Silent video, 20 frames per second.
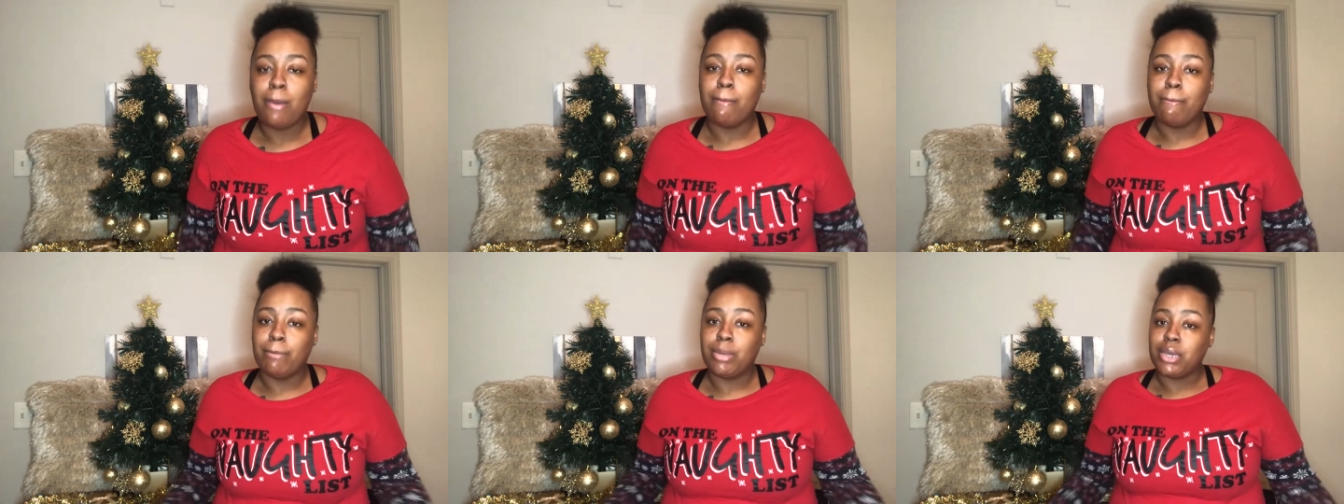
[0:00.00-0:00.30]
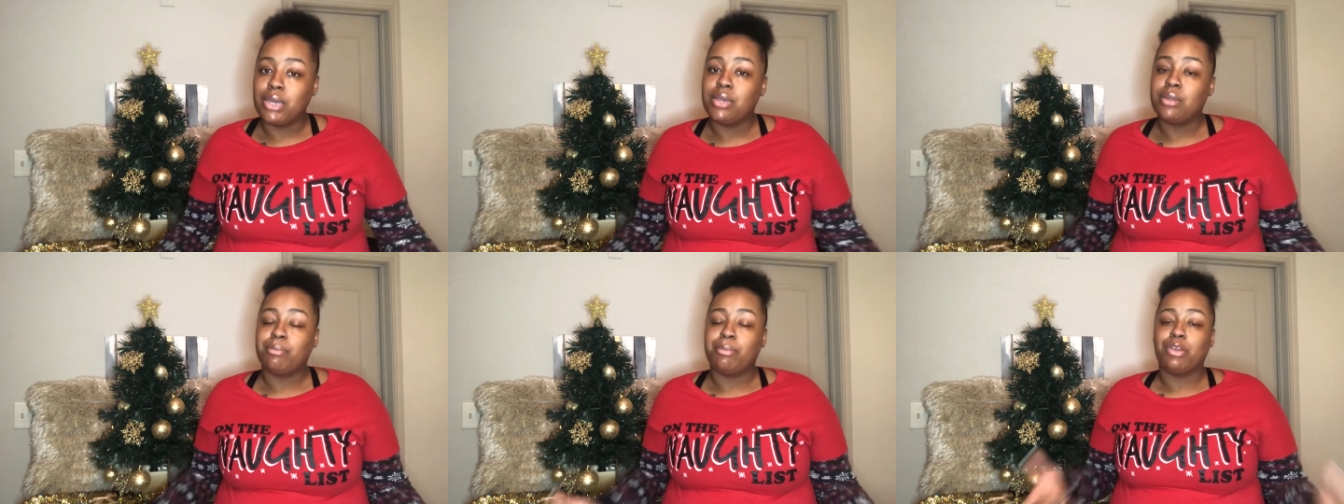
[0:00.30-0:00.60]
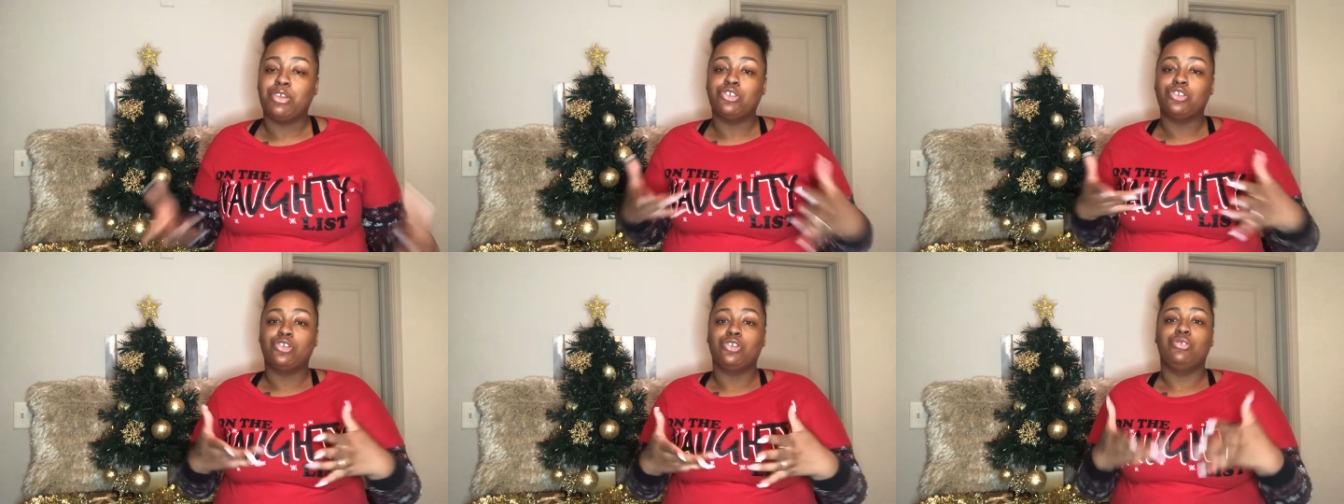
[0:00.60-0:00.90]
but
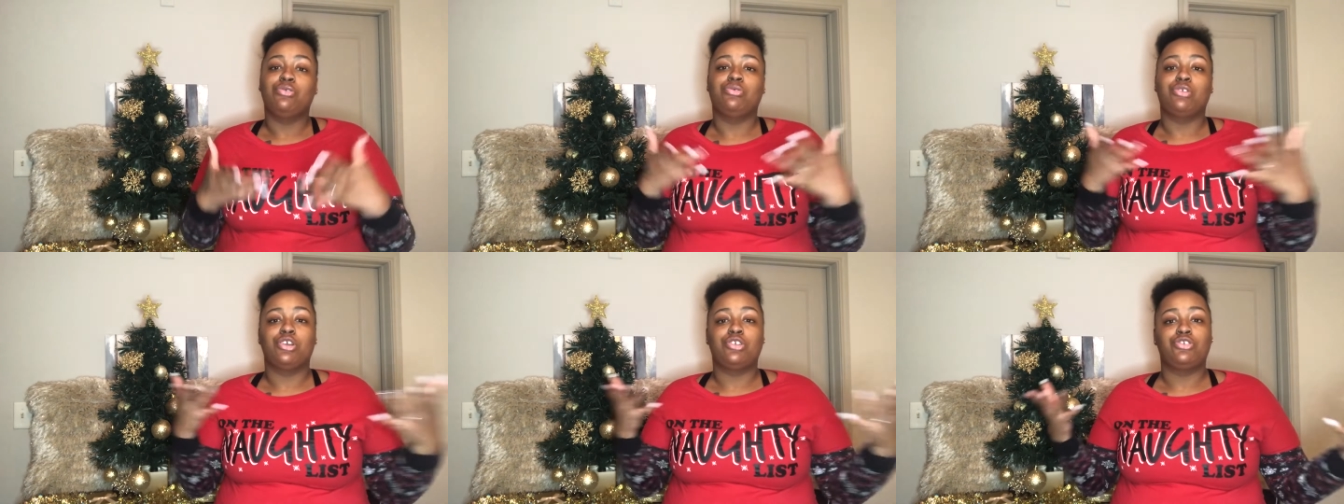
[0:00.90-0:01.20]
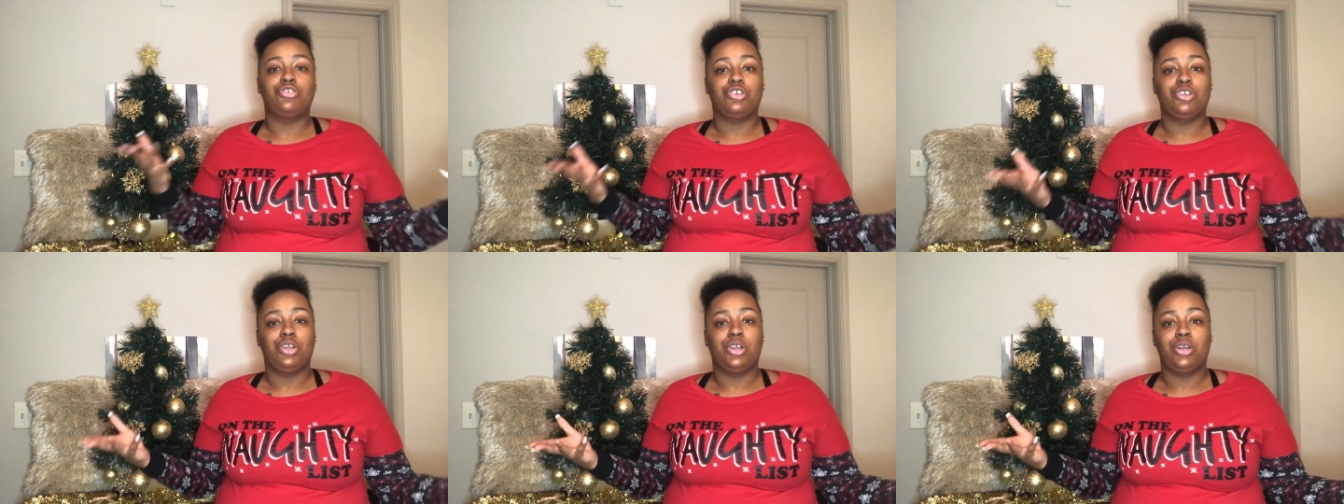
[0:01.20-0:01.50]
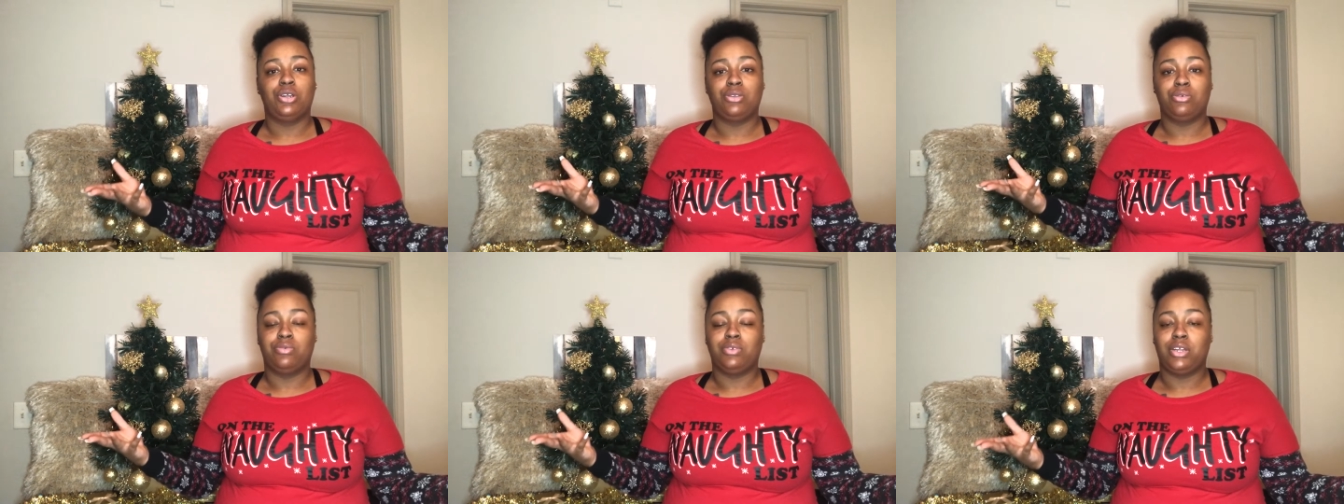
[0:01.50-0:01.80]
make sure you nurture your
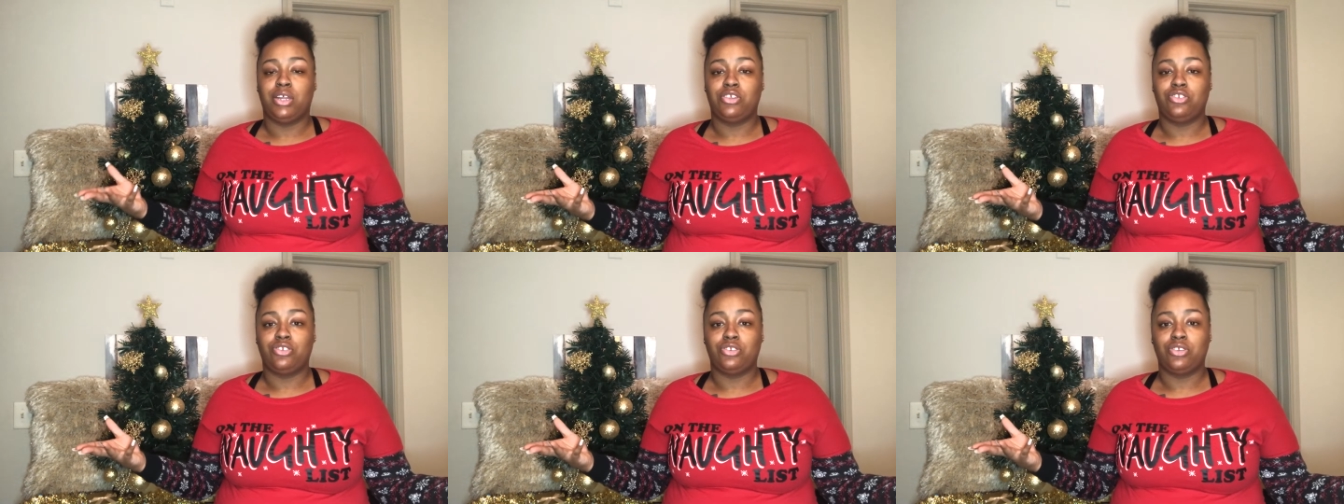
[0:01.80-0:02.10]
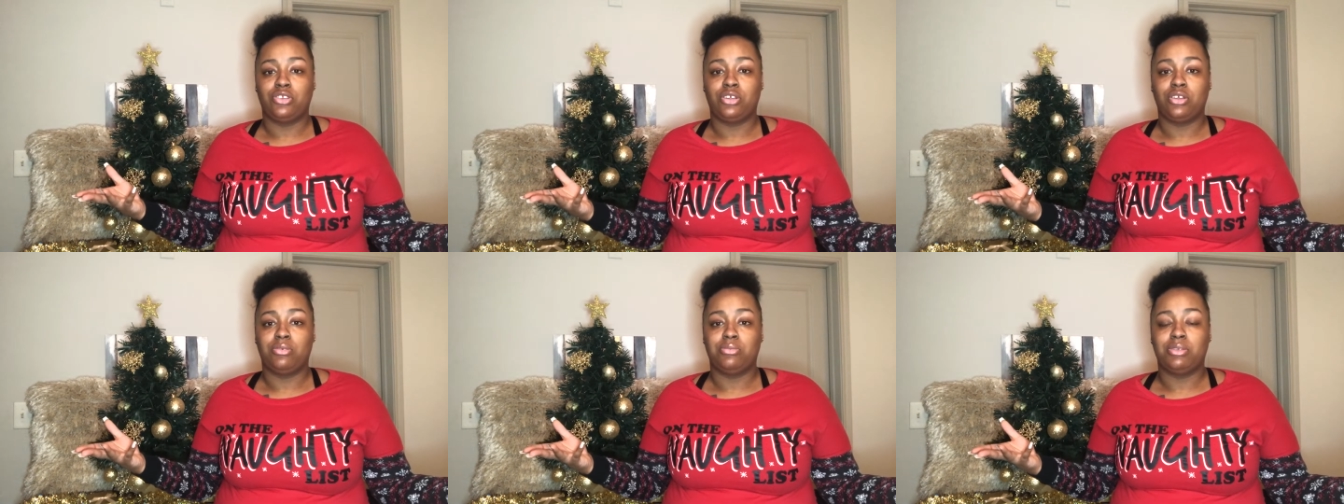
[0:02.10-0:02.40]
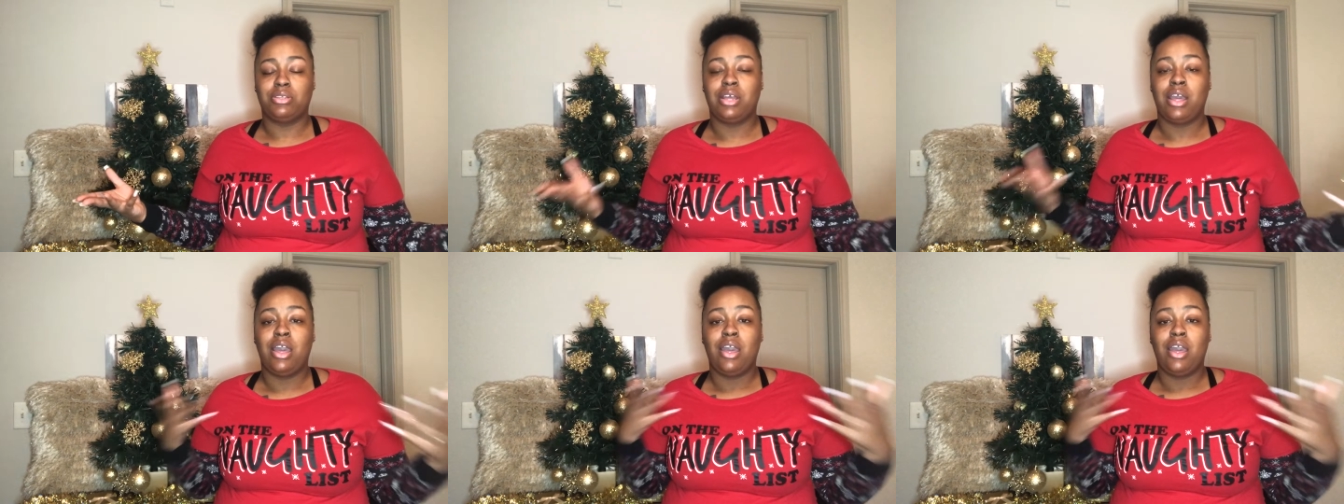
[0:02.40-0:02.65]
other relationships